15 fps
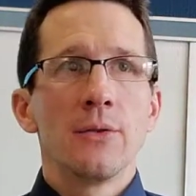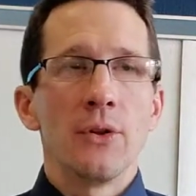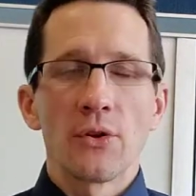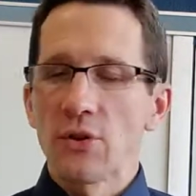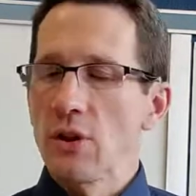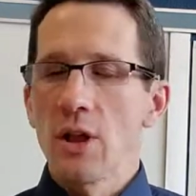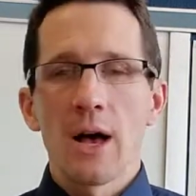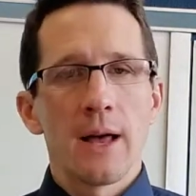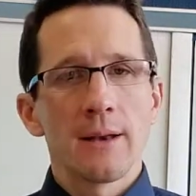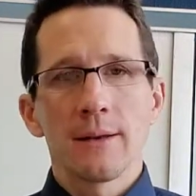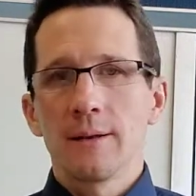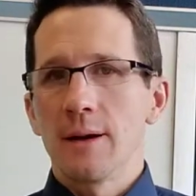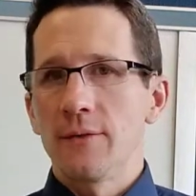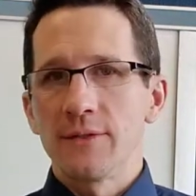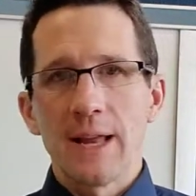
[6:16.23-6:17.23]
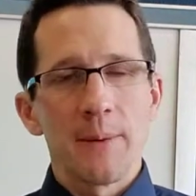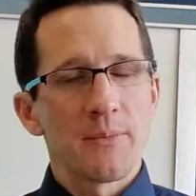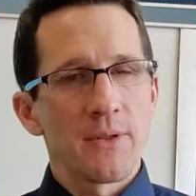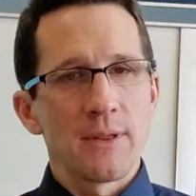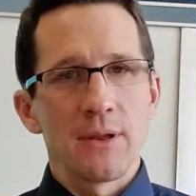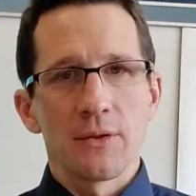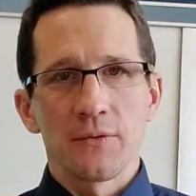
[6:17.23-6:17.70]
There's a lot of
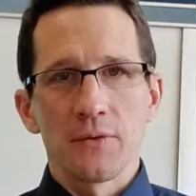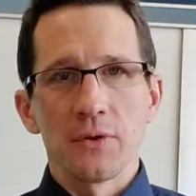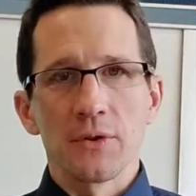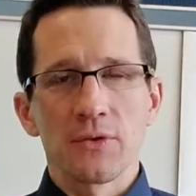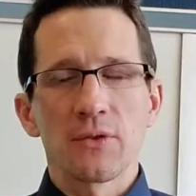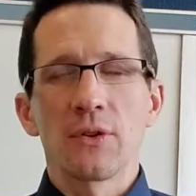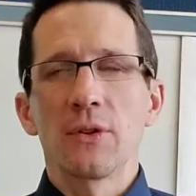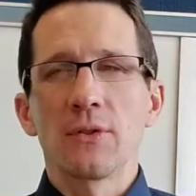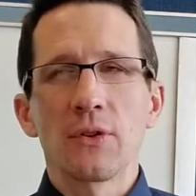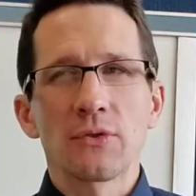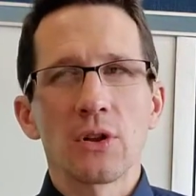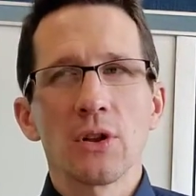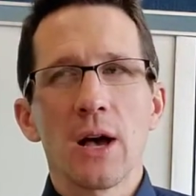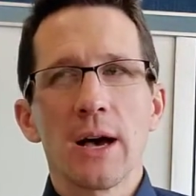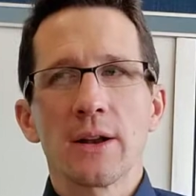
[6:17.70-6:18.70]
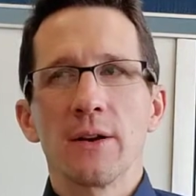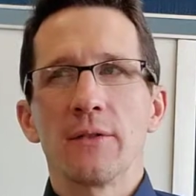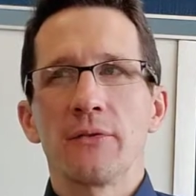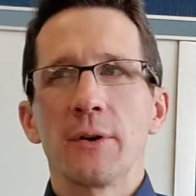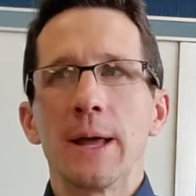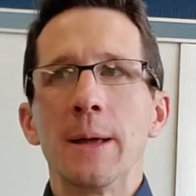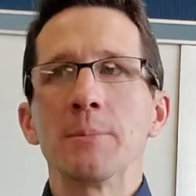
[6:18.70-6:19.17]
depth in this verse. There's a lot
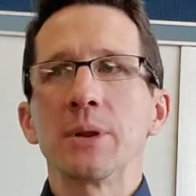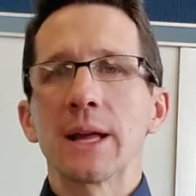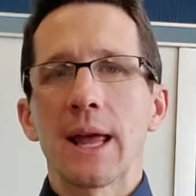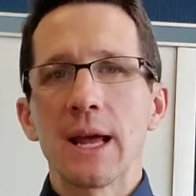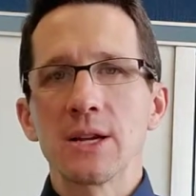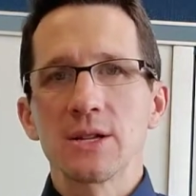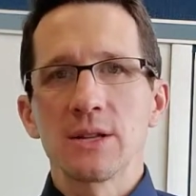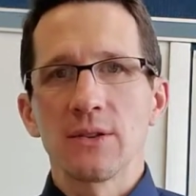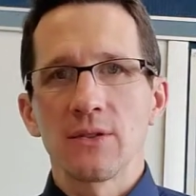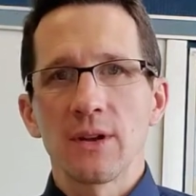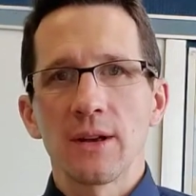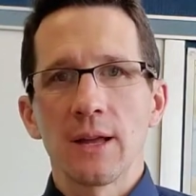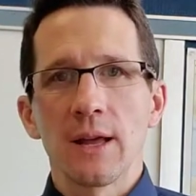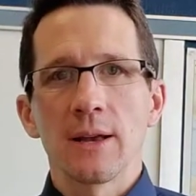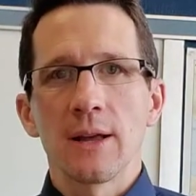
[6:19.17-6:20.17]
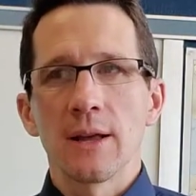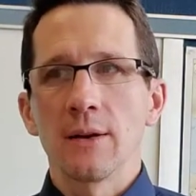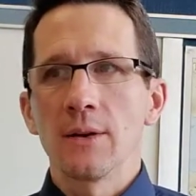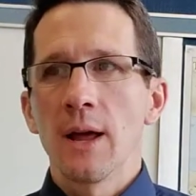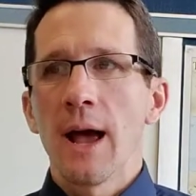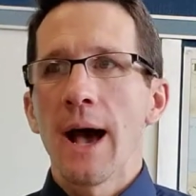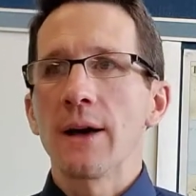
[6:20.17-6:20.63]
of implications
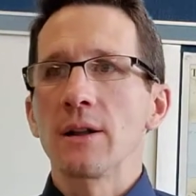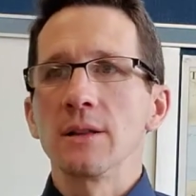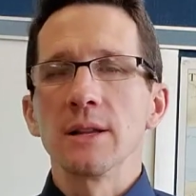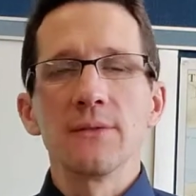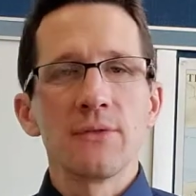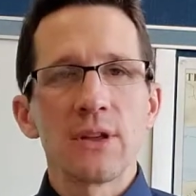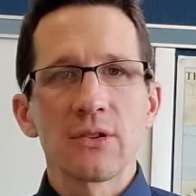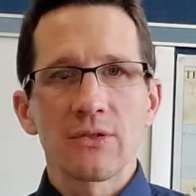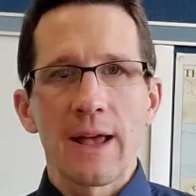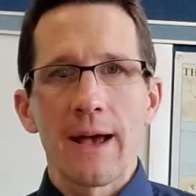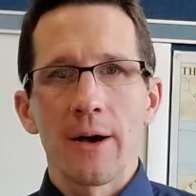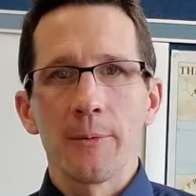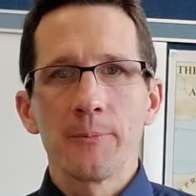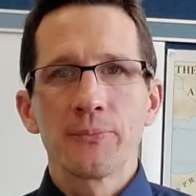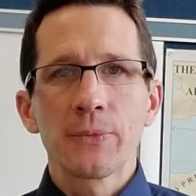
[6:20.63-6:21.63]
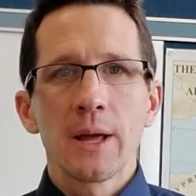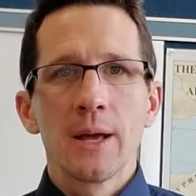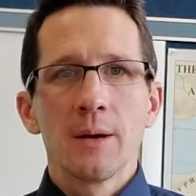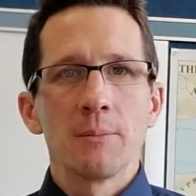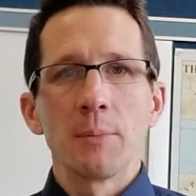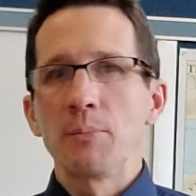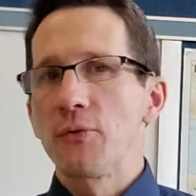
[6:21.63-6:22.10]
and how to live this out.
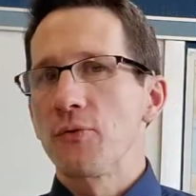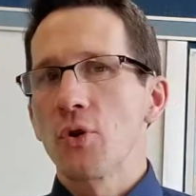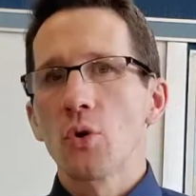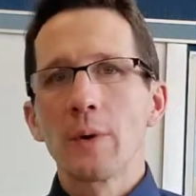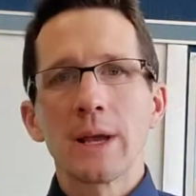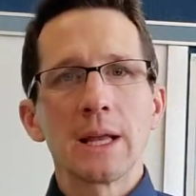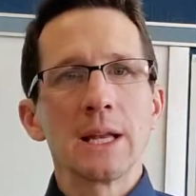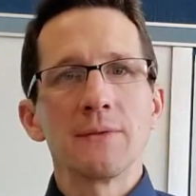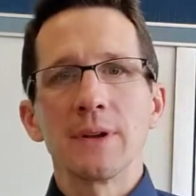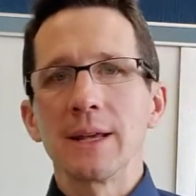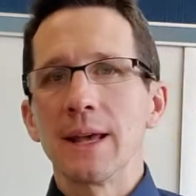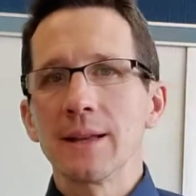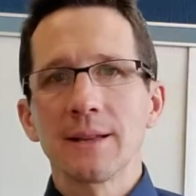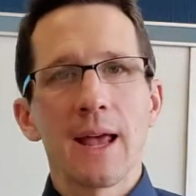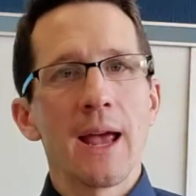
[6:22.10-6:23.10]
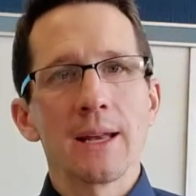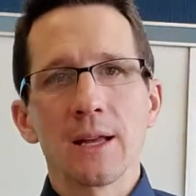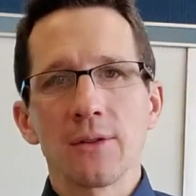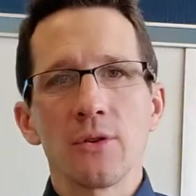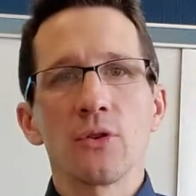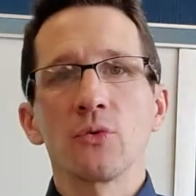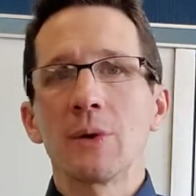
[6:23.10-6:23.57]
But before we can even get to any
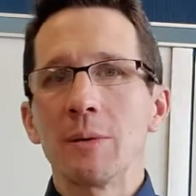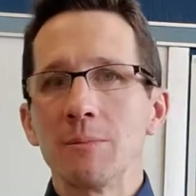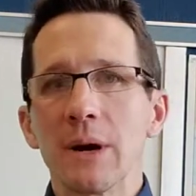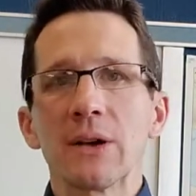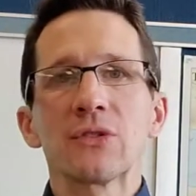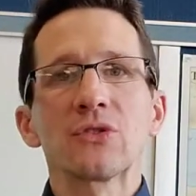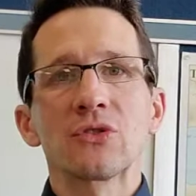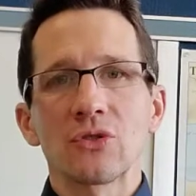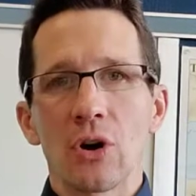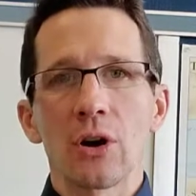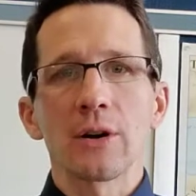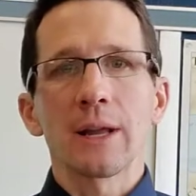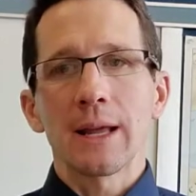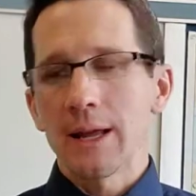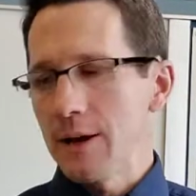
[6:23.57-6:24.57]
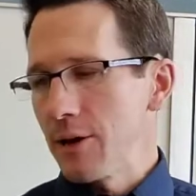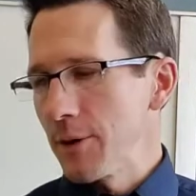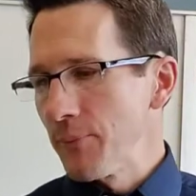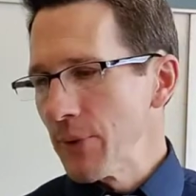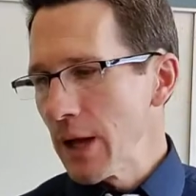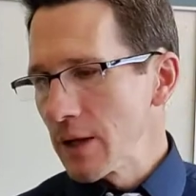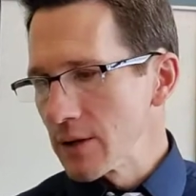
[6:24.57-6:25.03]
of those, we must start
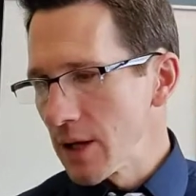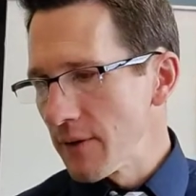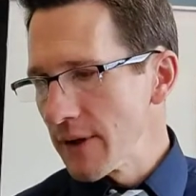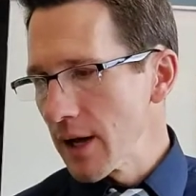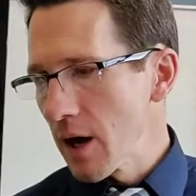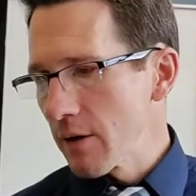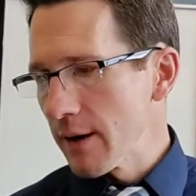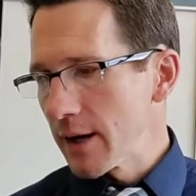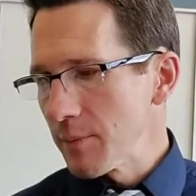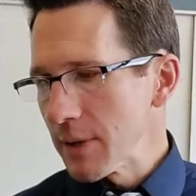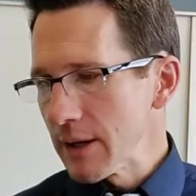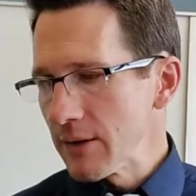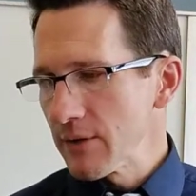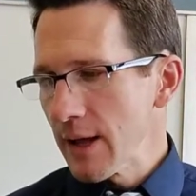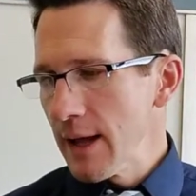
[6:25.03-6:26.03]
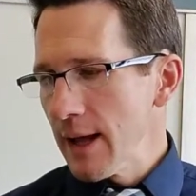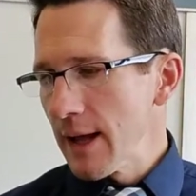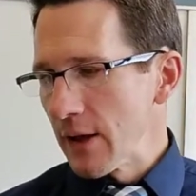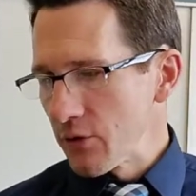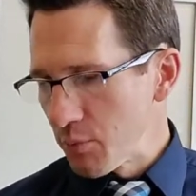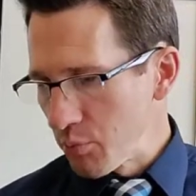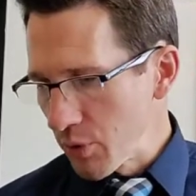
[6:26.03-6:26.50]
here. Loving our enemies
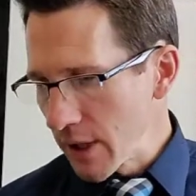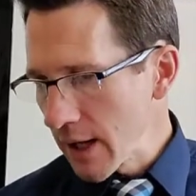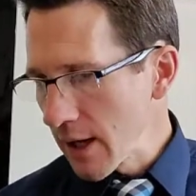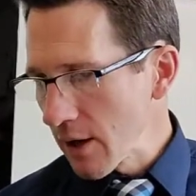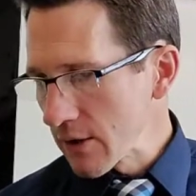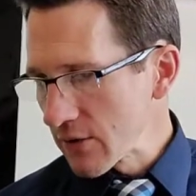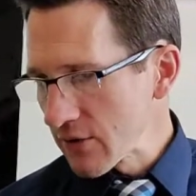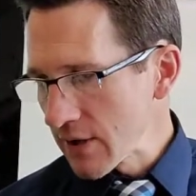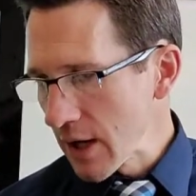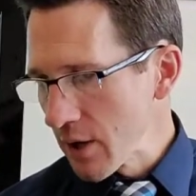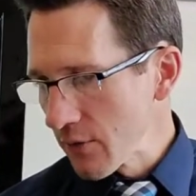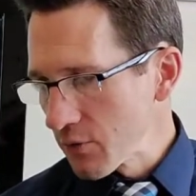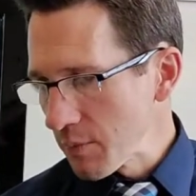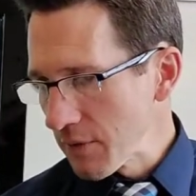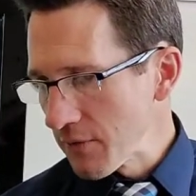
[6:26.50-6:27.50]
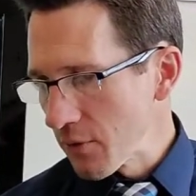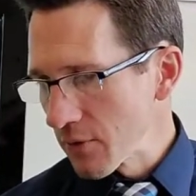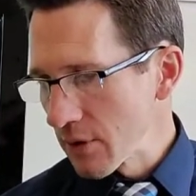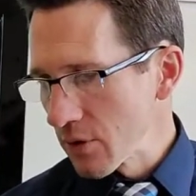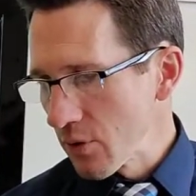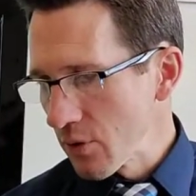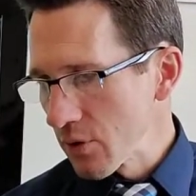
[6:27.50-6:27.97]
is bringing ourselves before
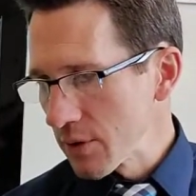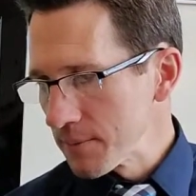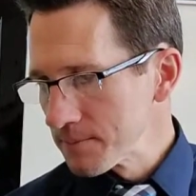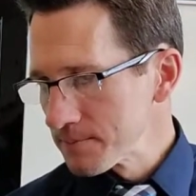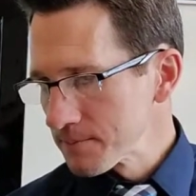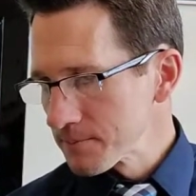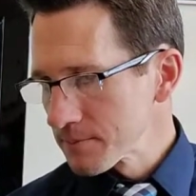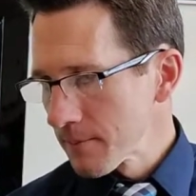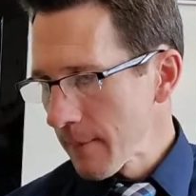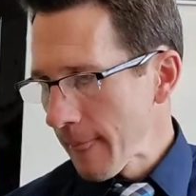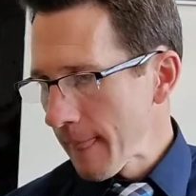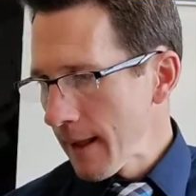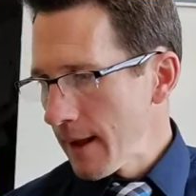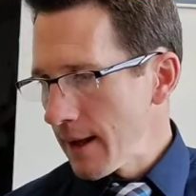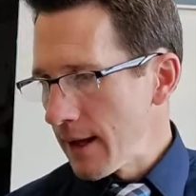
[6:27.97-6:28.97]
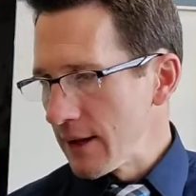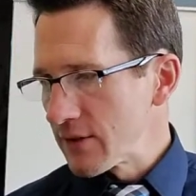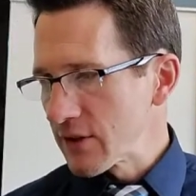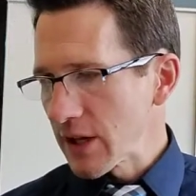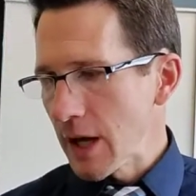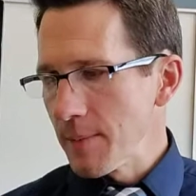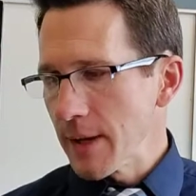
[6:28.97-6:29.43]
the Lord. It's
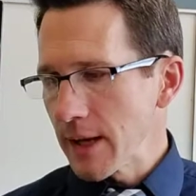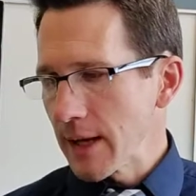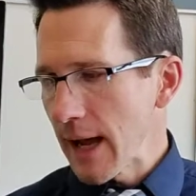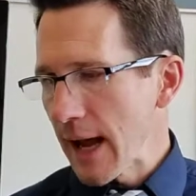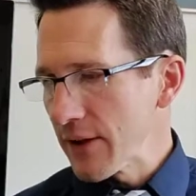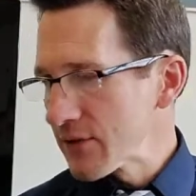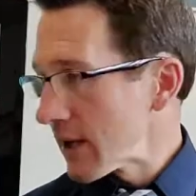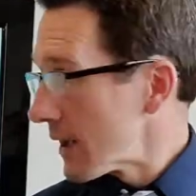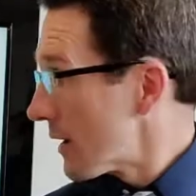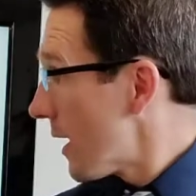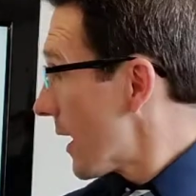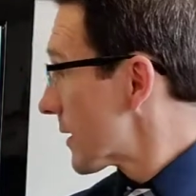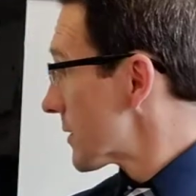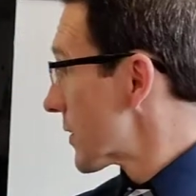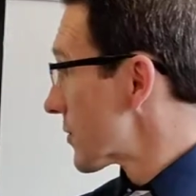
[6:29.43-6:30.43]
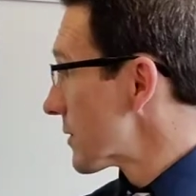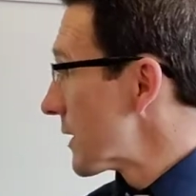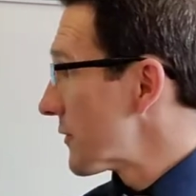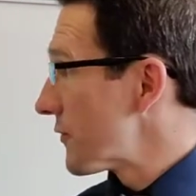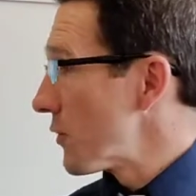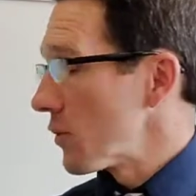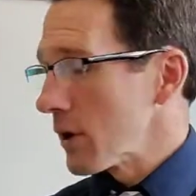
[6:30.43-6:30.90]
coming and asking God literally
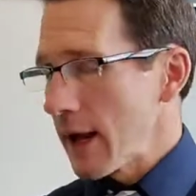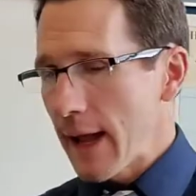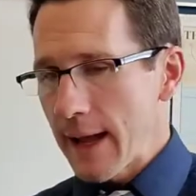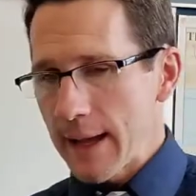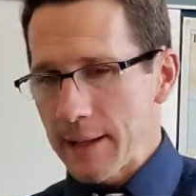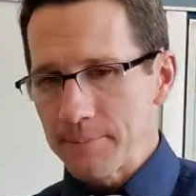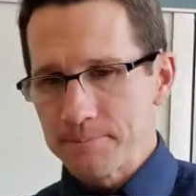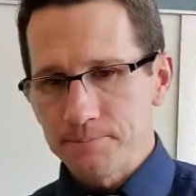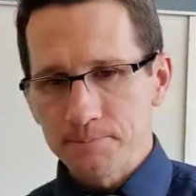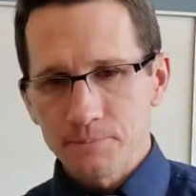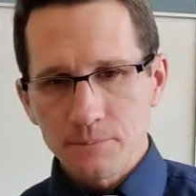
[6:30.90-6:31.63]
for a